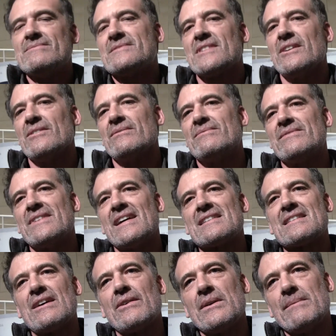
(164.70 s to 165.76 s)
So
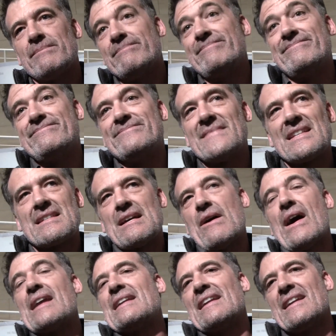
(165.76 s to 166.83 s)
that's how
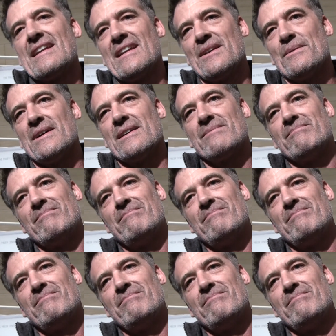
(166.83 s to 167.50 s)
I did it anyway.